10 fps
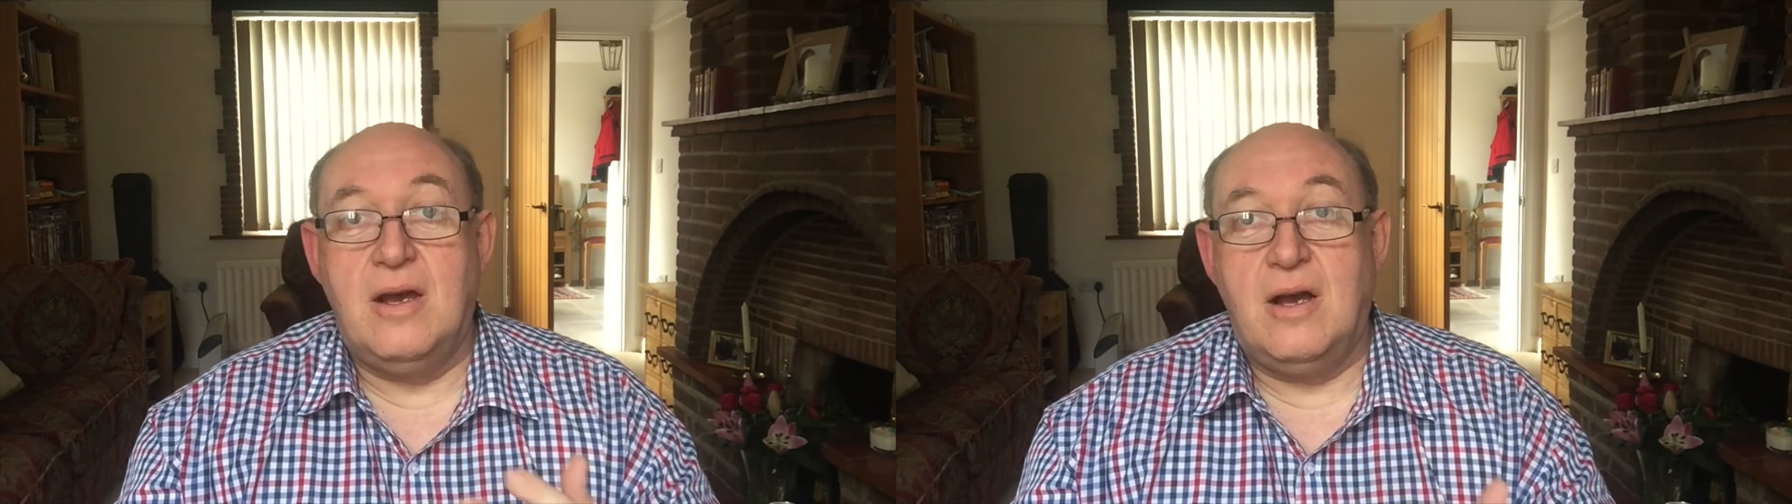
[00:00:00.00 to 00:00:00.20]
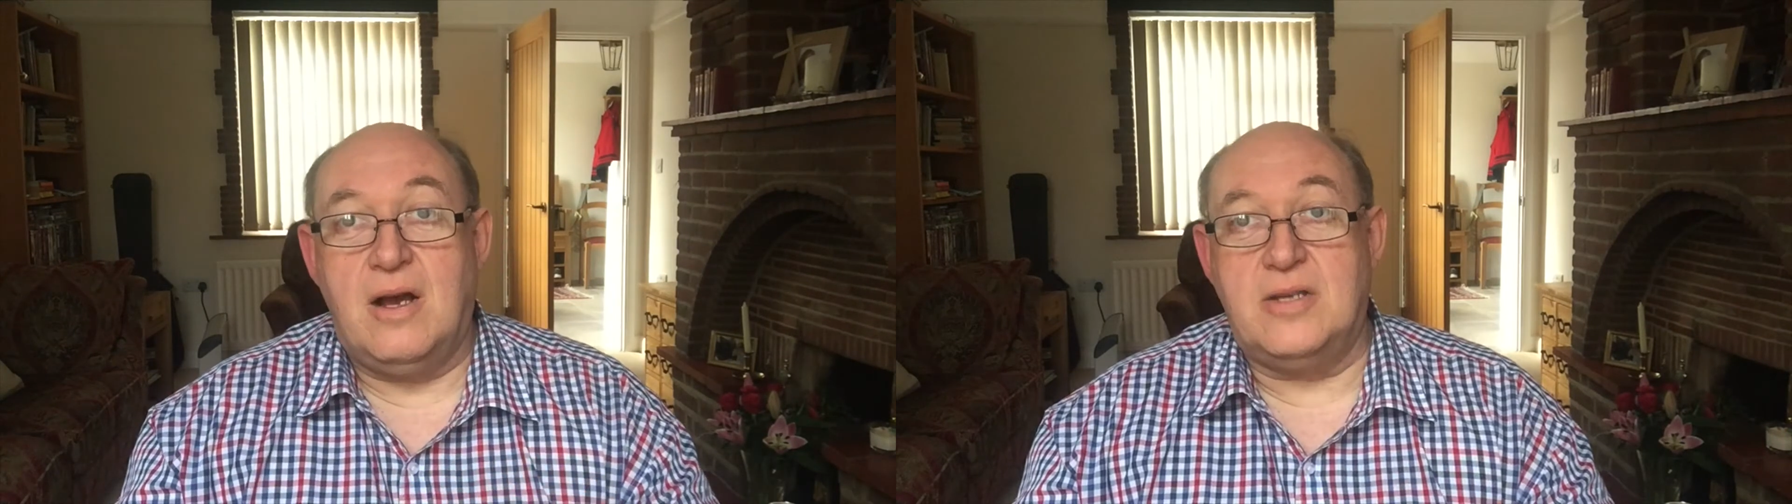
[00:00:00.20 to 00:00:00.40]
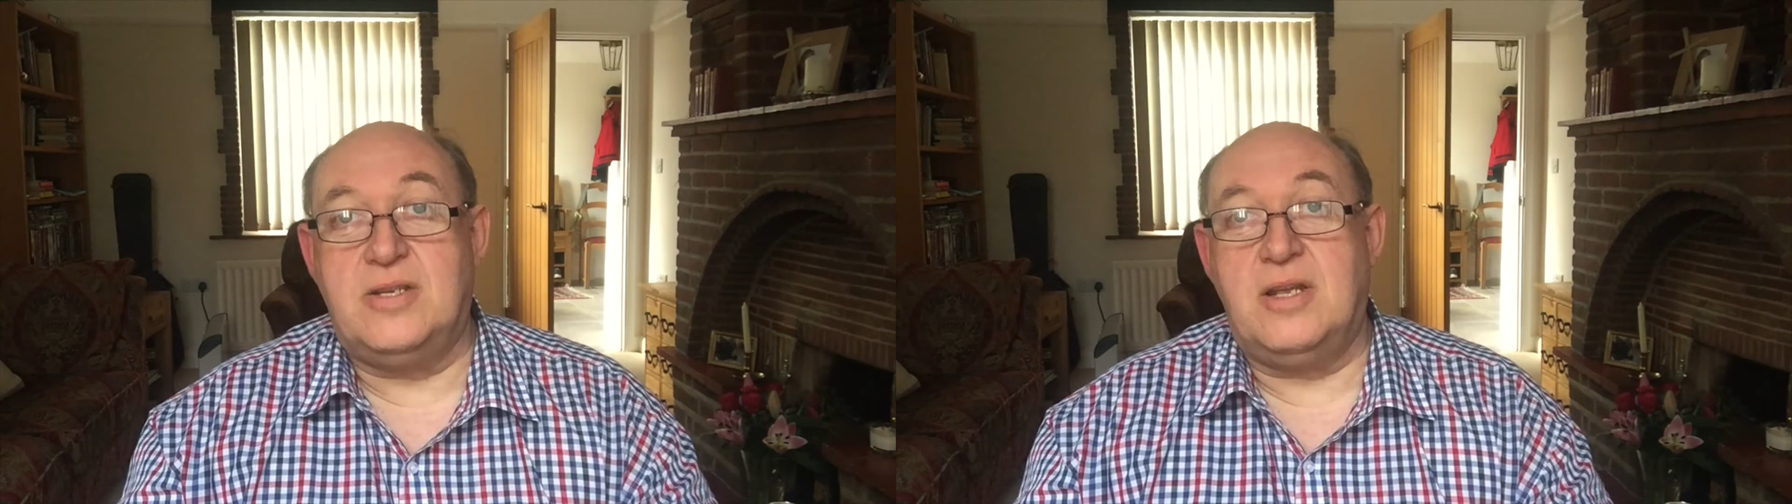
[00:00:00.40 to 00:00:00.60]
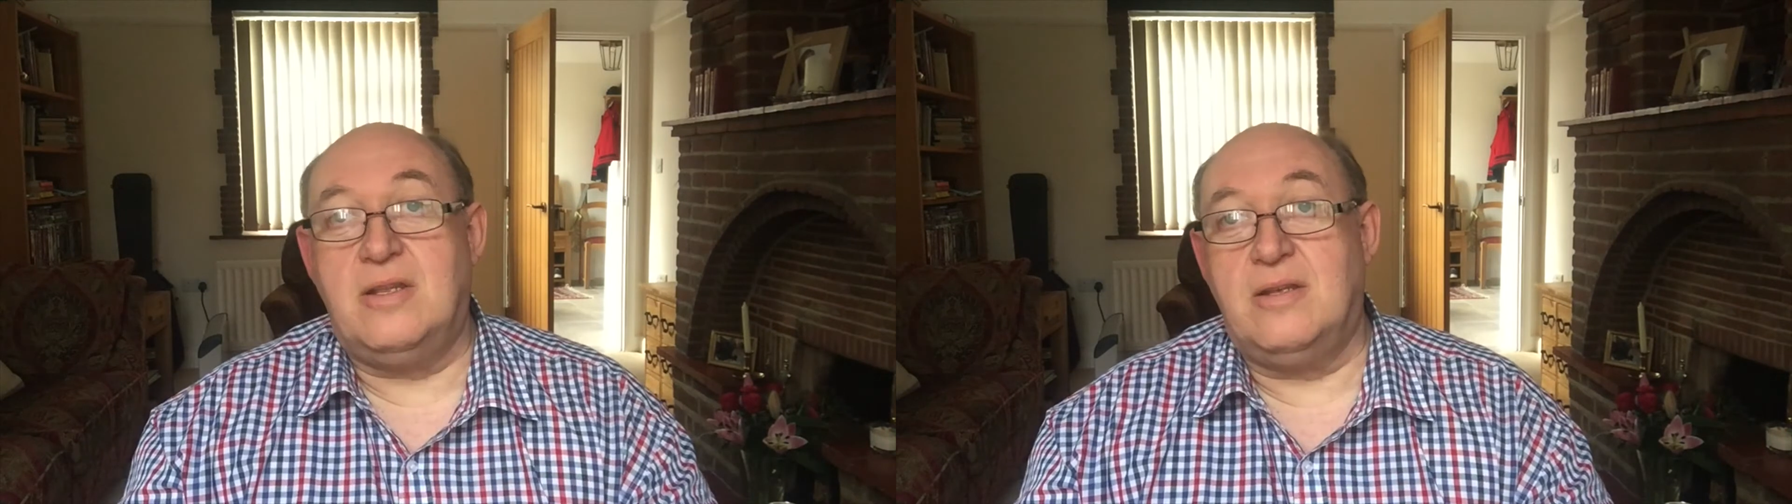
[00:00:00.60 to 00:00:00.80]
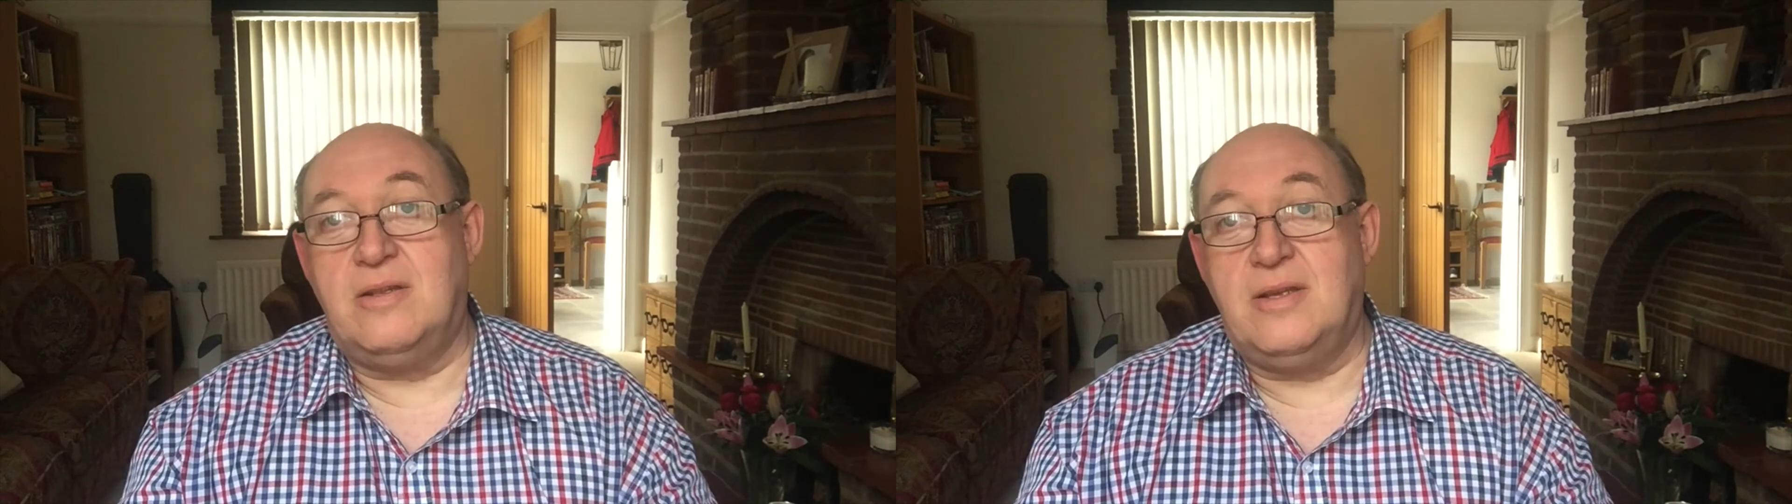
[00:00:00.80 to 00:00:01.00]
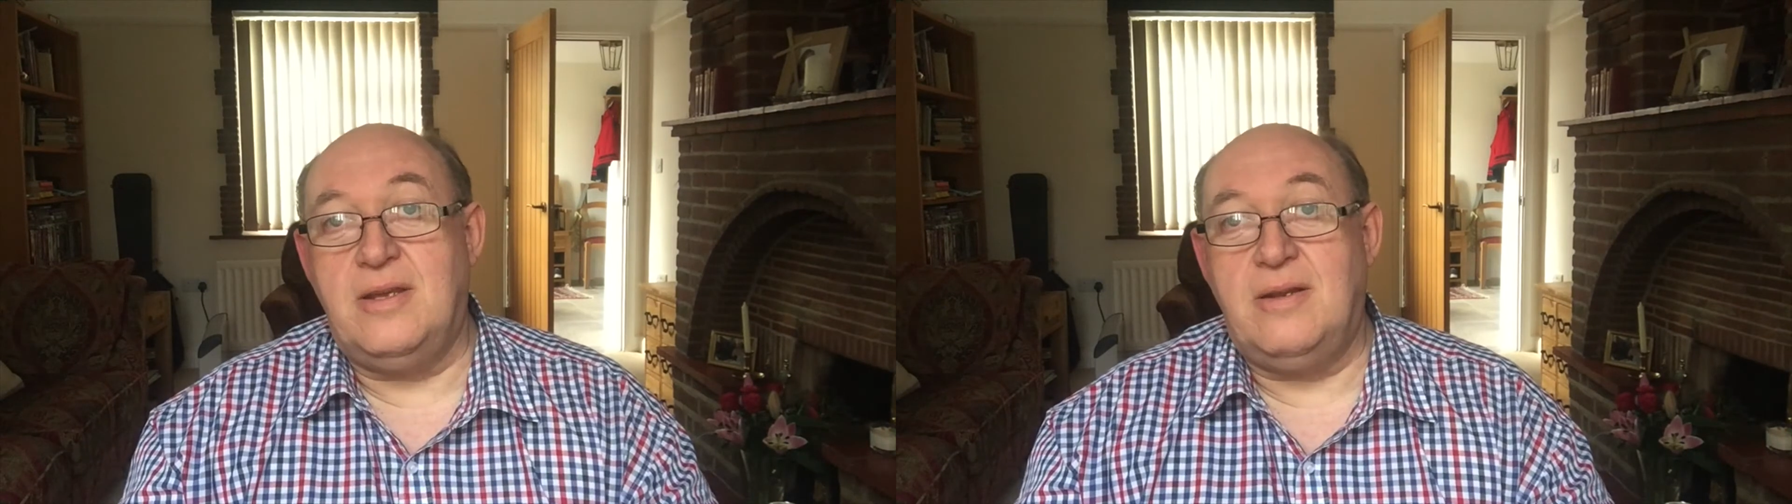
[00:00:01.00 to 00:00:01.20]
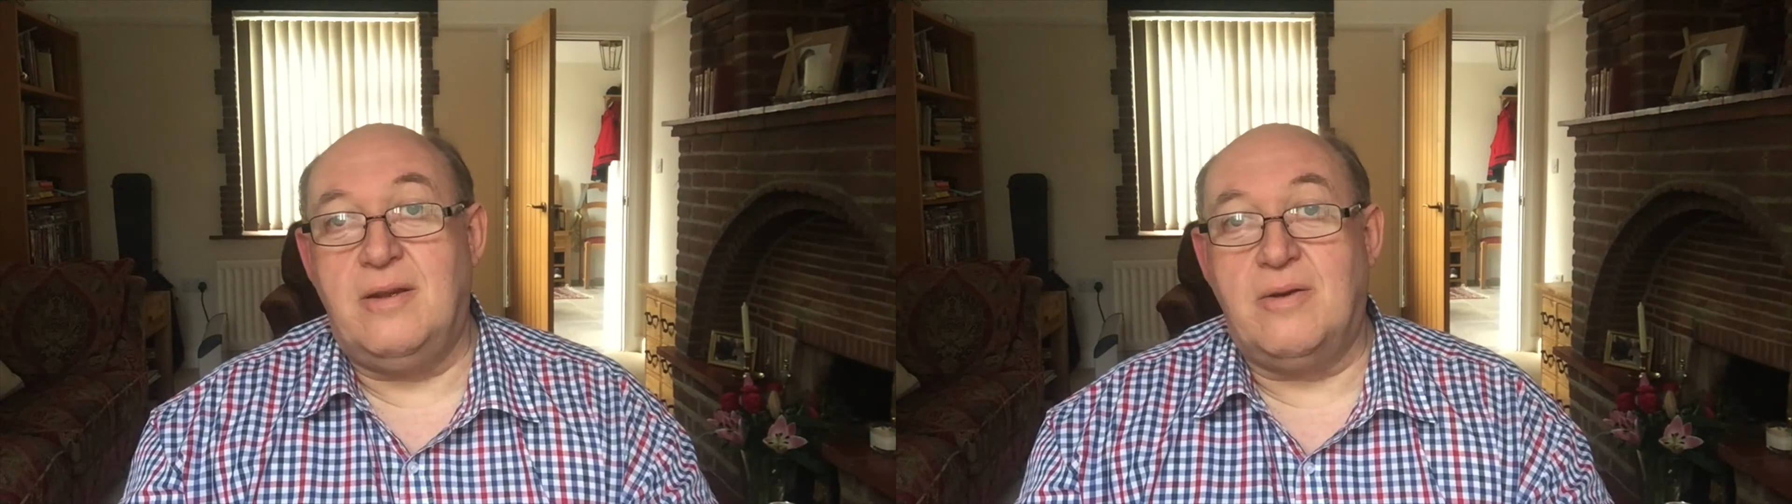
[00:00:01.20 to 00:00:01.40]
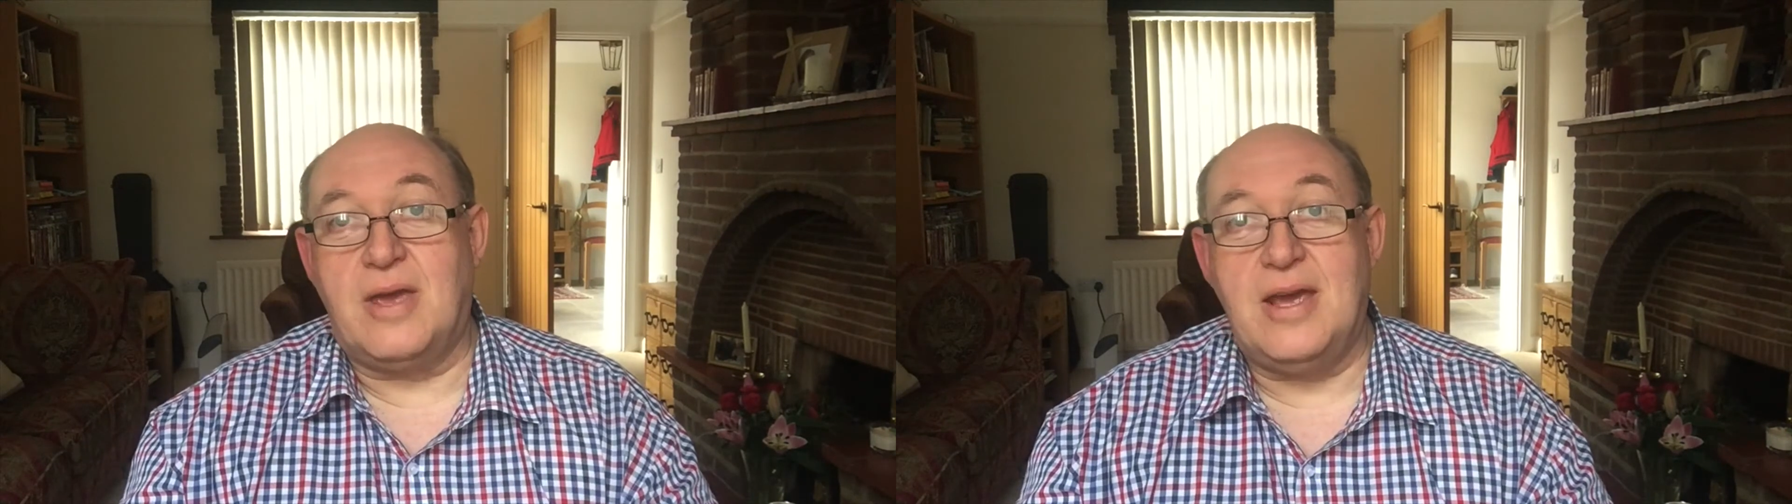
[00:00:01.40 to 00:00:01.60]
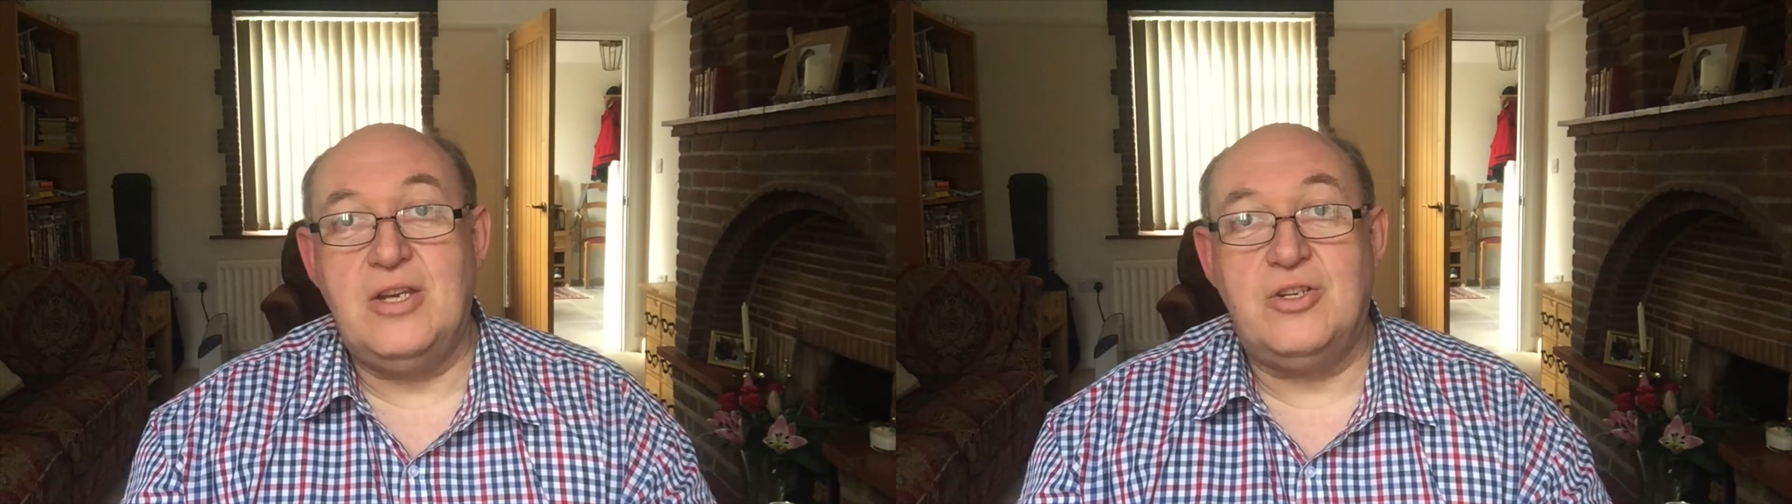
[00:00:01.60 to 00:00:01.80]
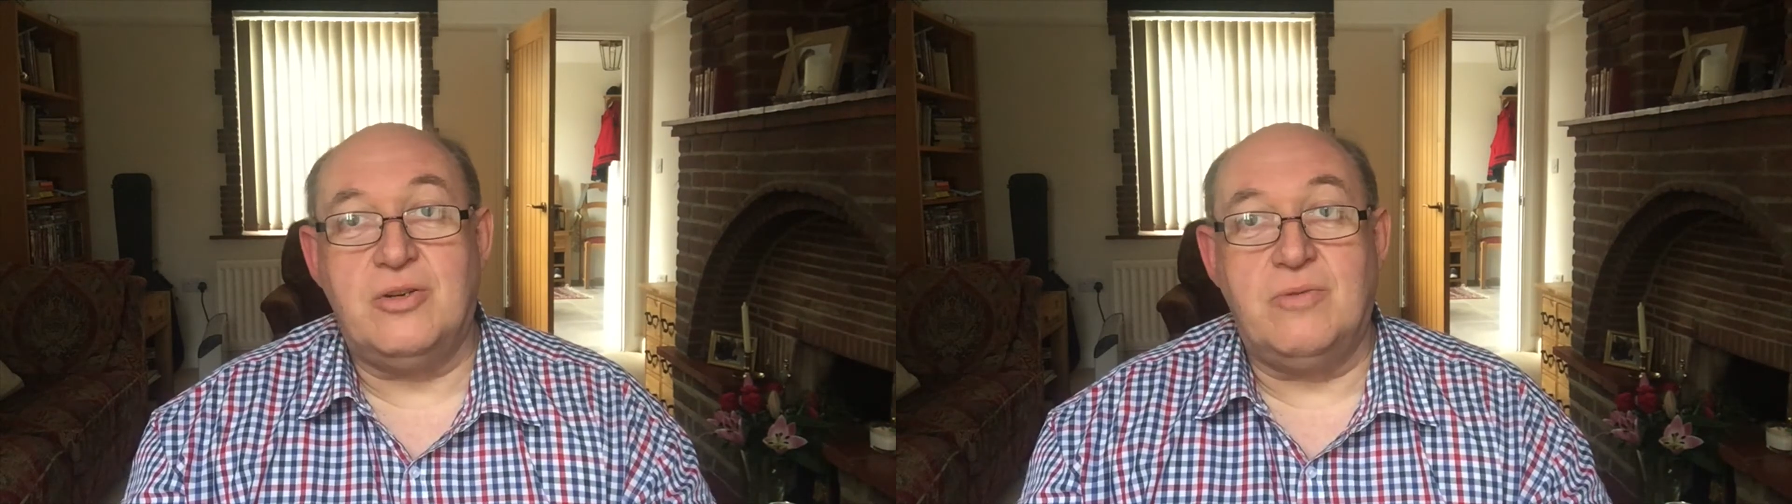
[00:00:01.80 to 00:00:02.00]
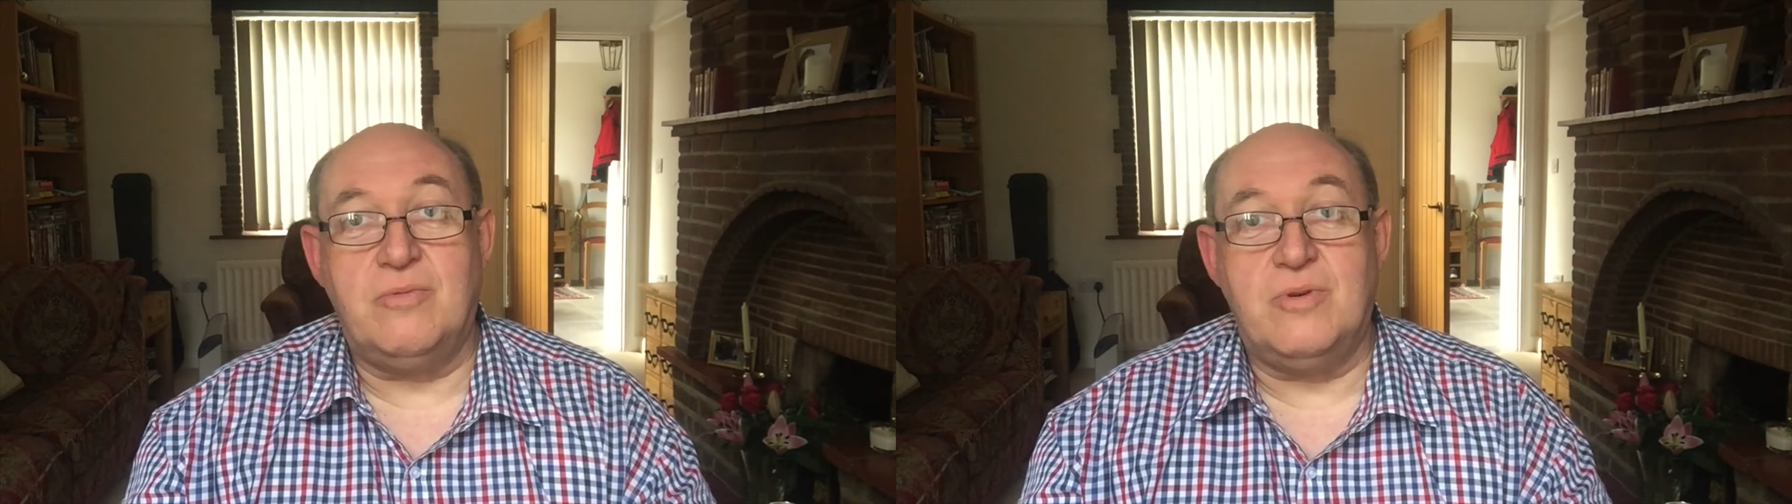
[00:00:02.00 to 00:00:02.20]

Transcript: I said that the location